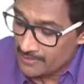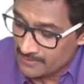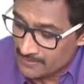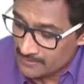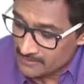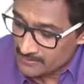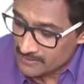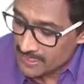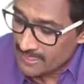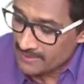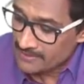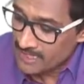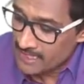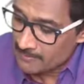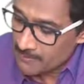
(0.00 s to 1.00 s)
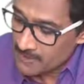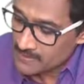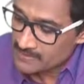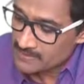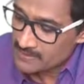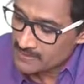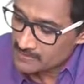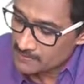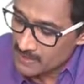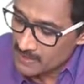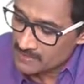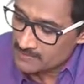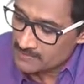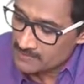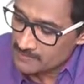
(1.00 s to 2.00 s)
this area plus this
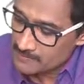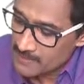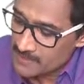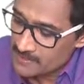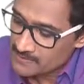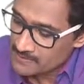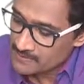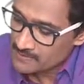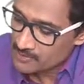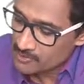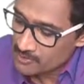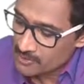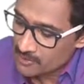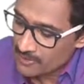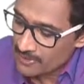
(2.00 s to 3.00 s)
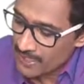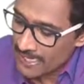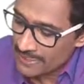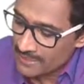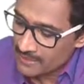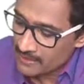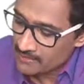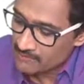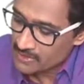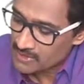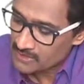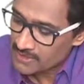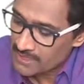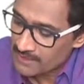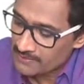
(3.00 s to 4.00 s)
plus this plus this. So you're adding up
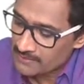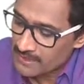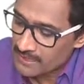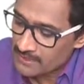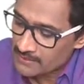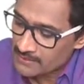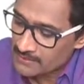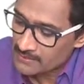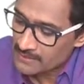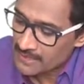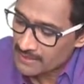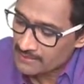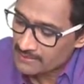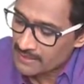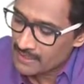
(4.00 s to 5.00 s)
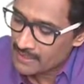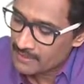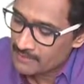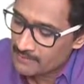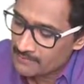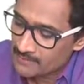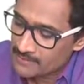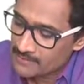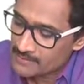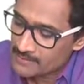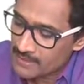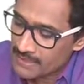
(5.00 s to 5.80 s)
this area, this area, this